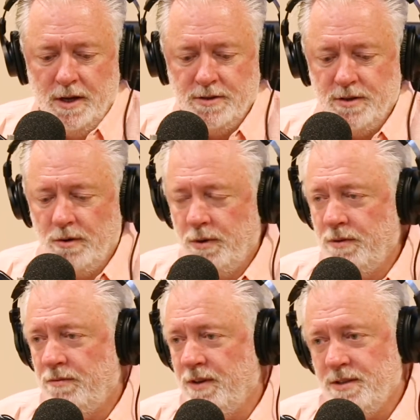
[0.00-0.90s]
and so we
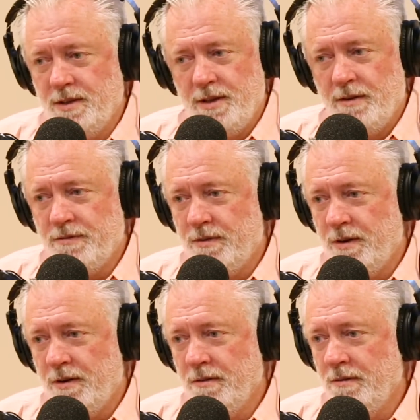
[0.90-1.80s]
visited them
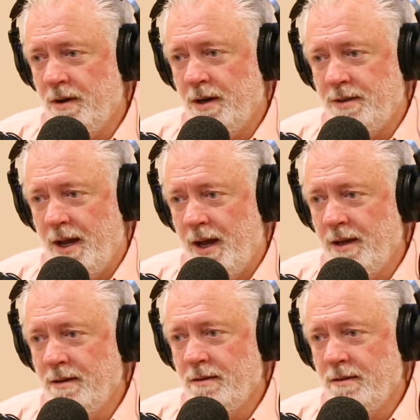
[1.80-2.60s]
for a day.